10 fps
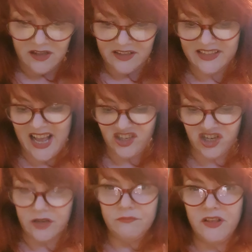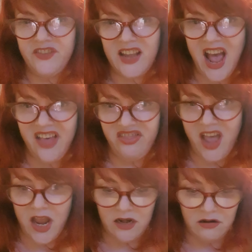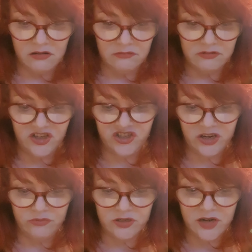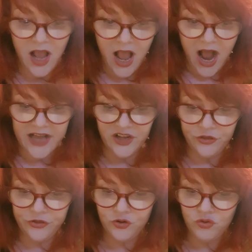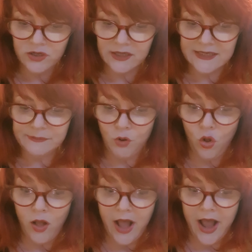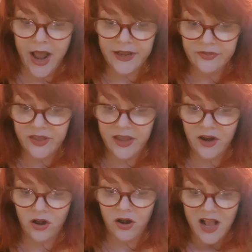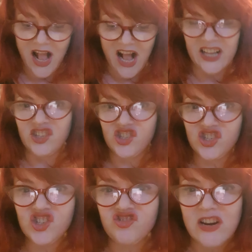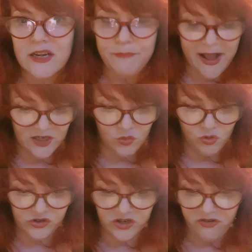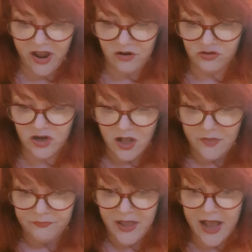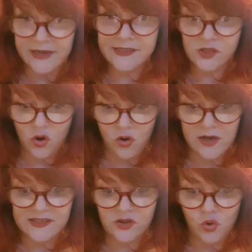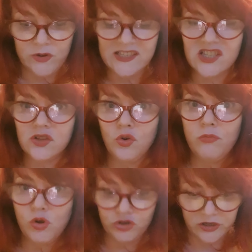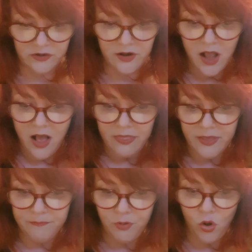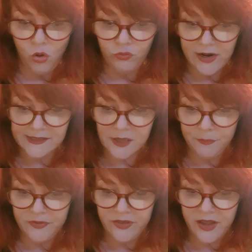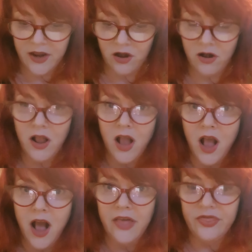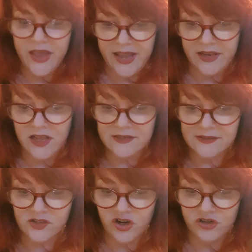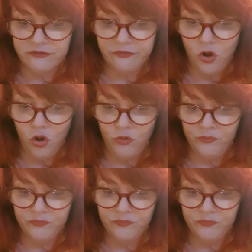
"Catch it, if you can then," he shouted, and he threw the glass ball high in the air and streaked back towards the ground. Harry saw, as though in slow motion, the ball rise up in the air and then start to fall.